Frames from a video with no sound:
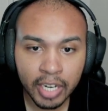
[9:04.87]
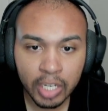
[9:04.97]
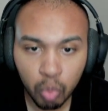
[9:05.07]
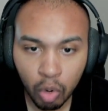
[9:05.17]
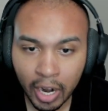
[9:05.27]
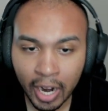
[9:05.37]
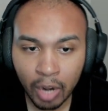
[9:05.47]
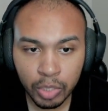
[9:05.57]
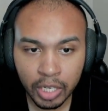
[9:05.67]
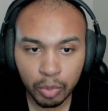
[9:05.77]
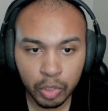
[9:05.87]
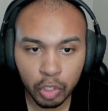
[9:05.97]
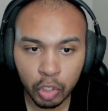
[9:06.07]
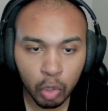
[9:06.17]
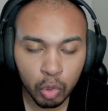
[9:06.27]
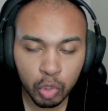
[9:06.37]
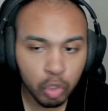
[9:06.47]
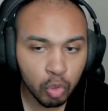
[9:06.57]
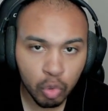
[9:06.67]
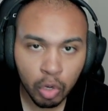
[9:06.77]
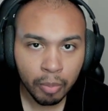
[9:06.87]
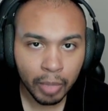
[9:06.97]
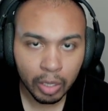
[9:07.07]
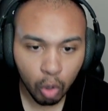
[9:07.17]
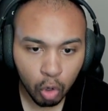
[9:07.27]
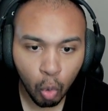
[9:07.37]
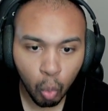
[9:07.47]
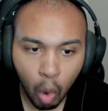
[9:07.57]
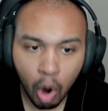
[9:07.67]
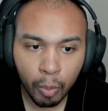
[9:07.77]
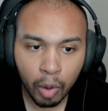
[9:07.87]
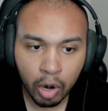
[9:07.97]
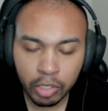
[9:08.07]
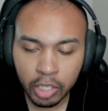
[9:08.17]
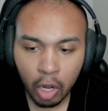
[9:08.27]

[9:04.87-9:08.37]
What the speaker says: where I was able to go to my local Walmart,